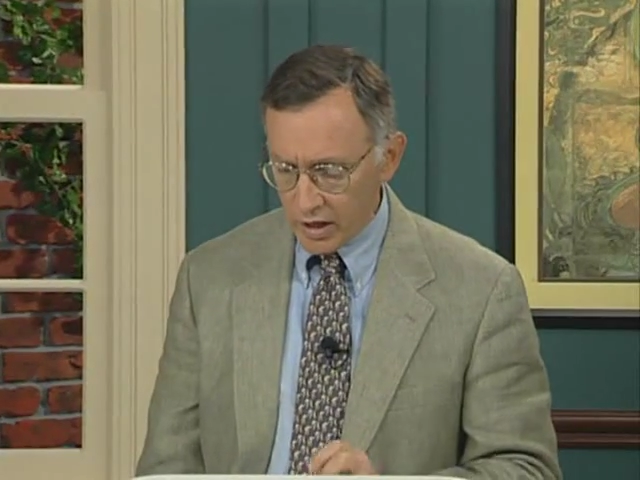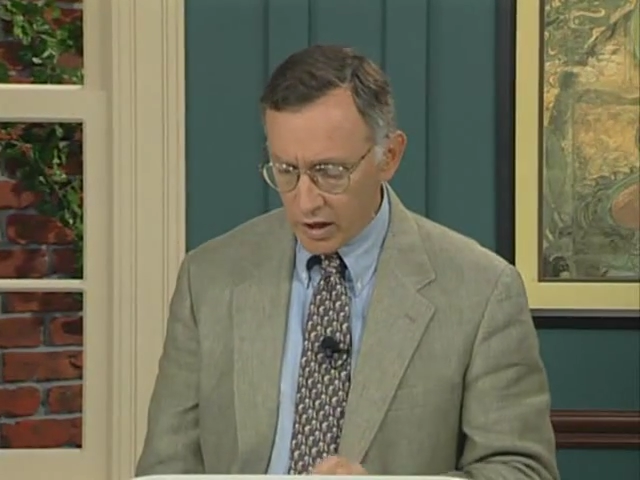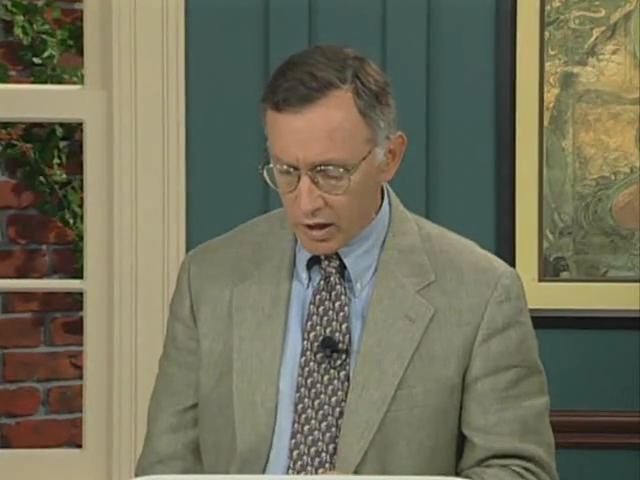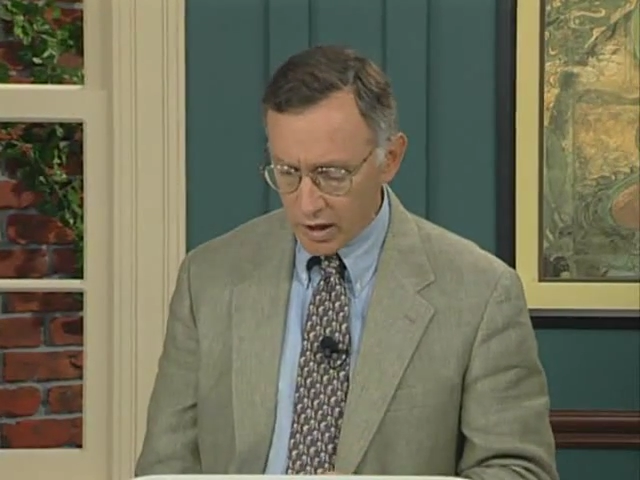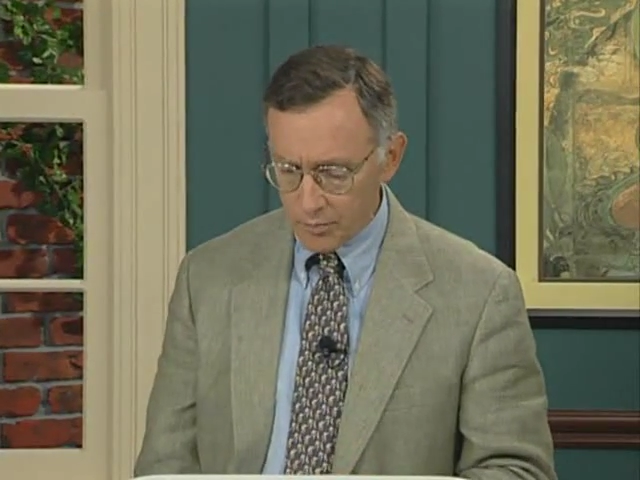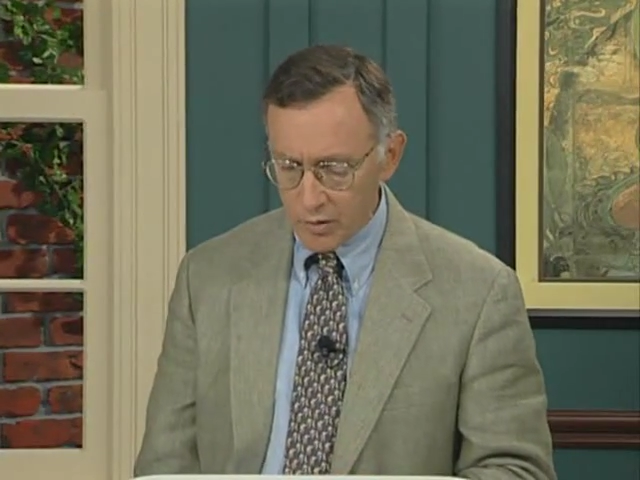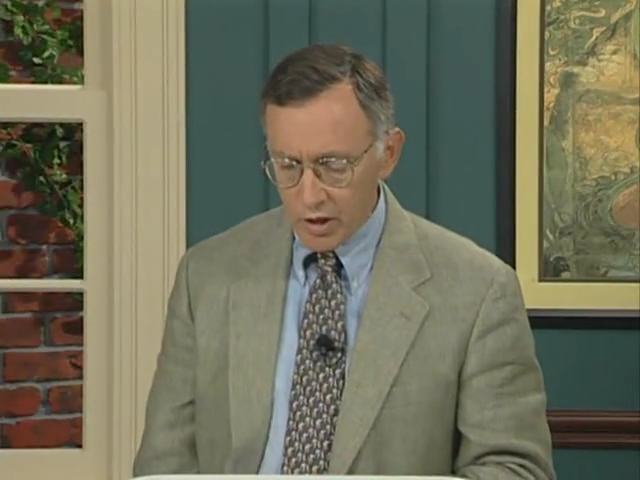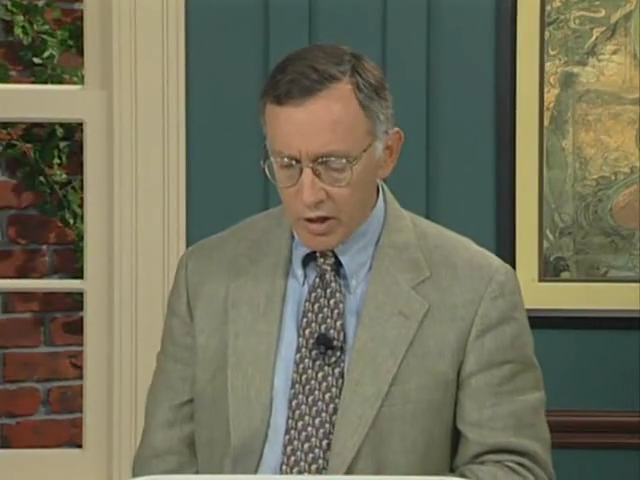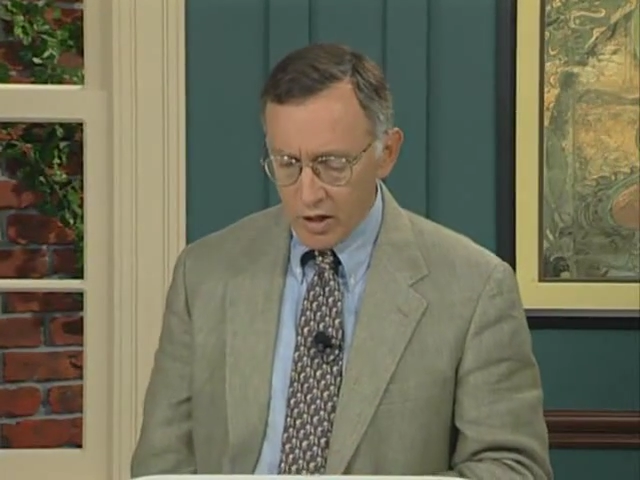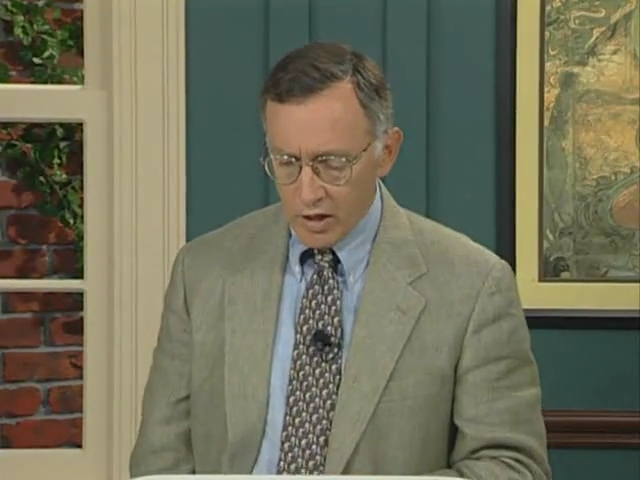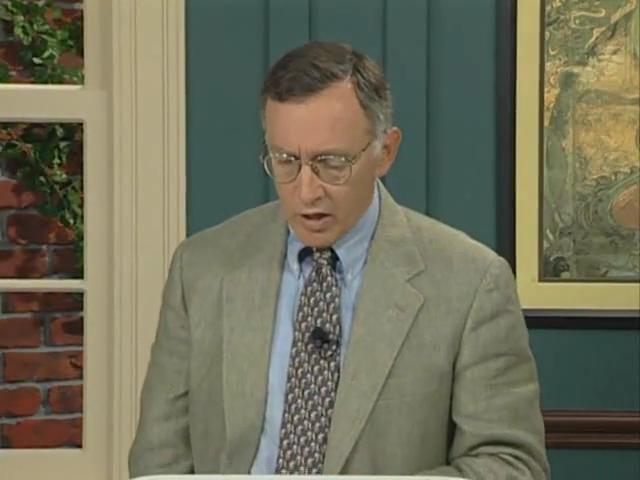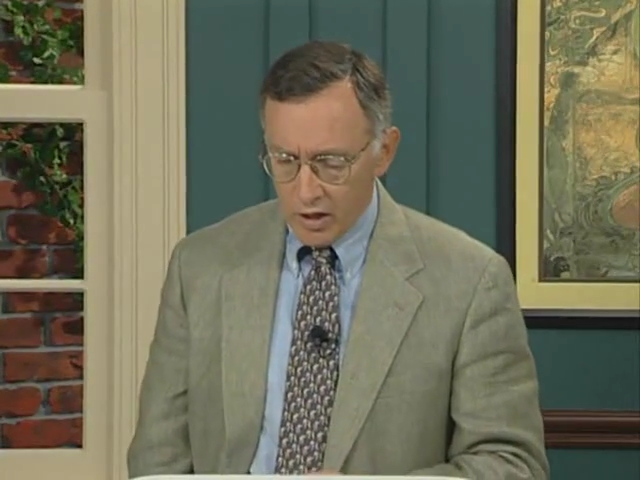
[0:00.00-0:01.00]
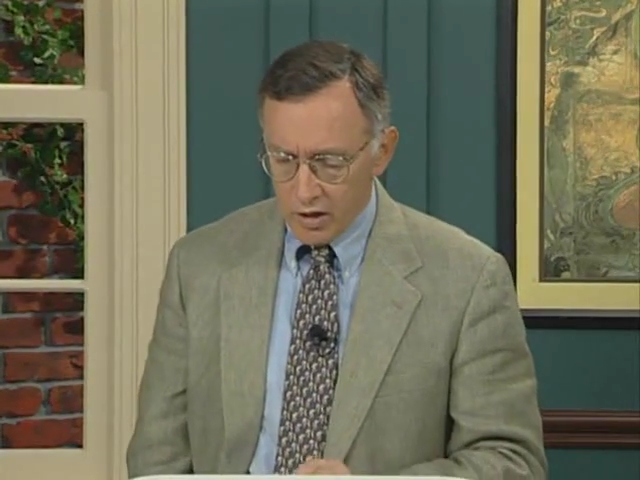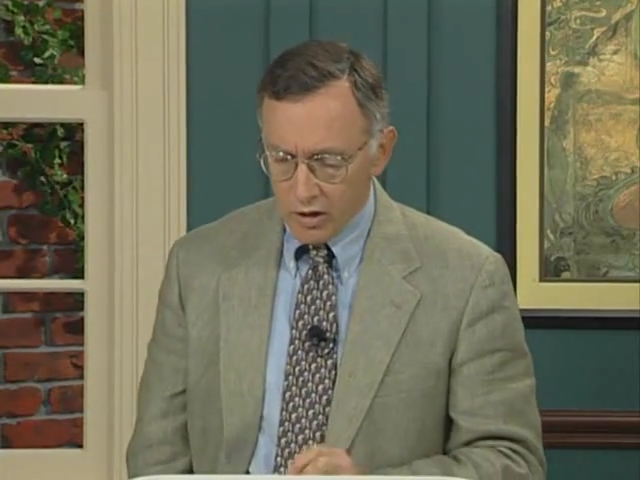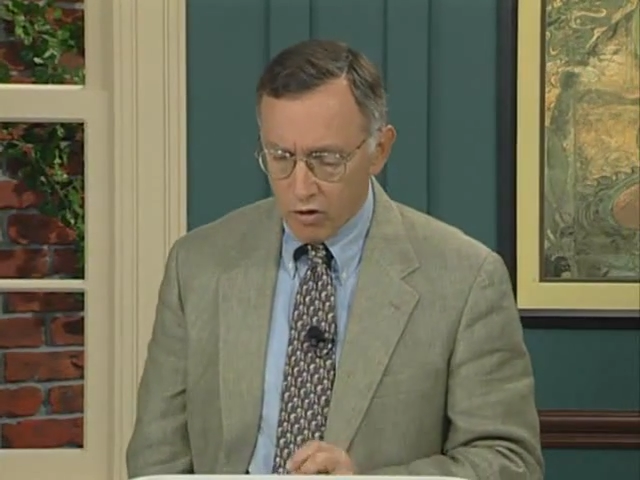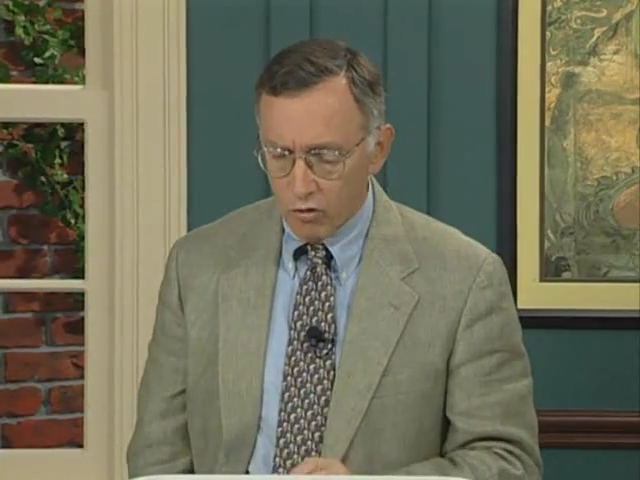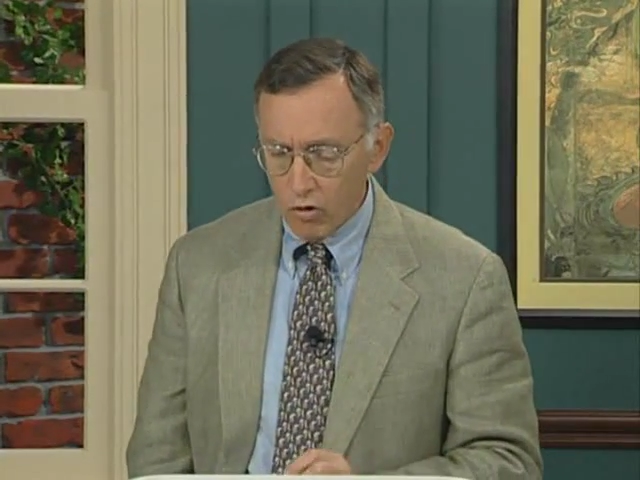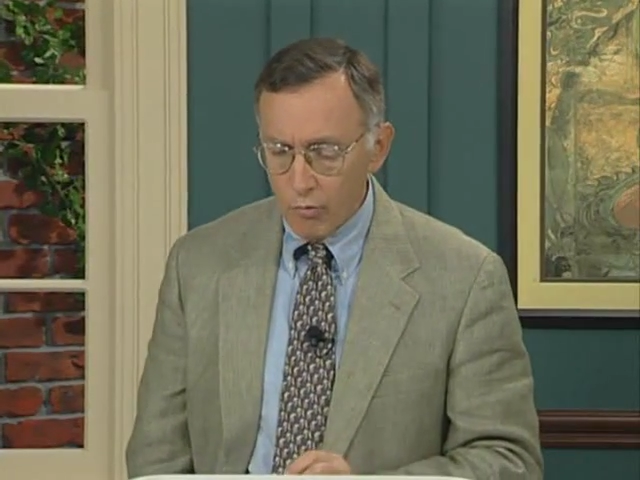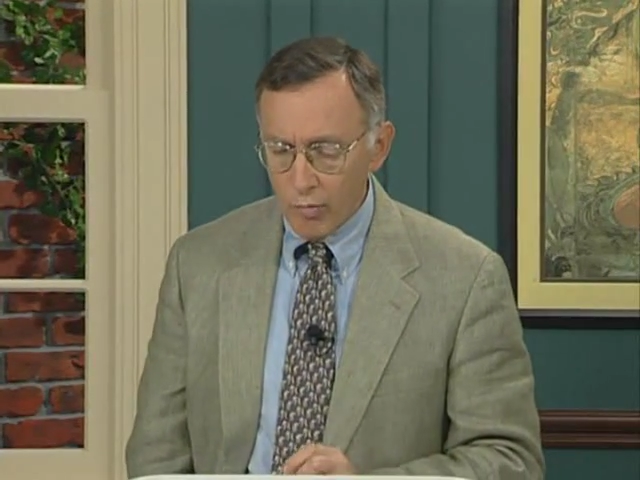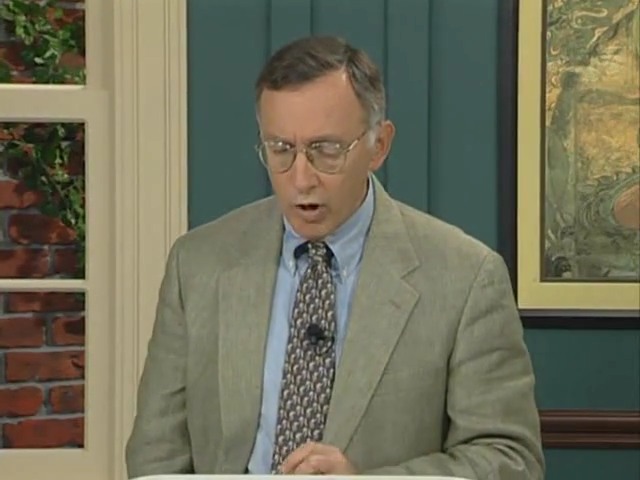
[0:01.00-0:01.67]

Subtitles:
grew